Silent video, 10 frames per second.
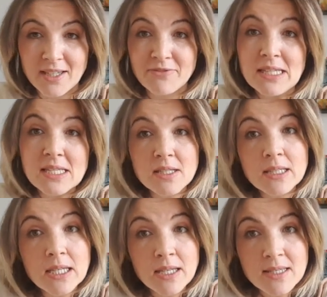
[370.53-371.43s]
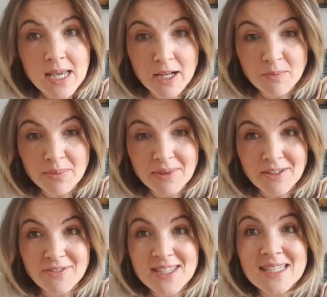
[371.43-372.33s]
If it still needs help,
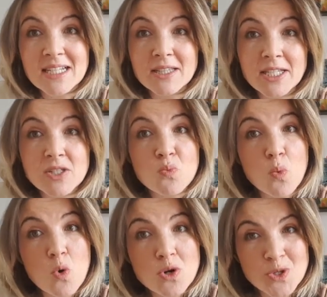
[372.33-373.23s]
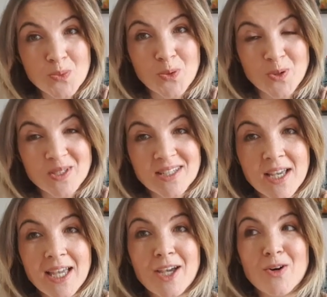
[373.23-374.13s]
if it still needs more support,
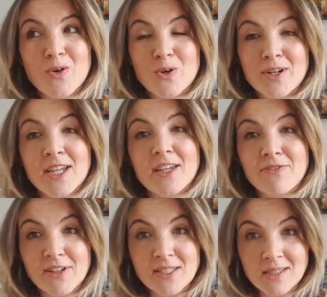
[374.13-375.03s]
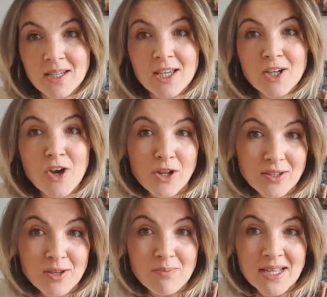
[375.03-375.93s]
or if it
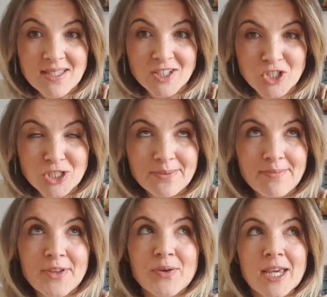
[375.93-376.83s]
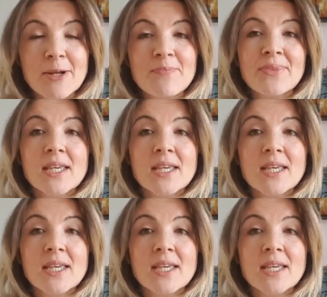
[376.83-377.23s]
got the message, okay?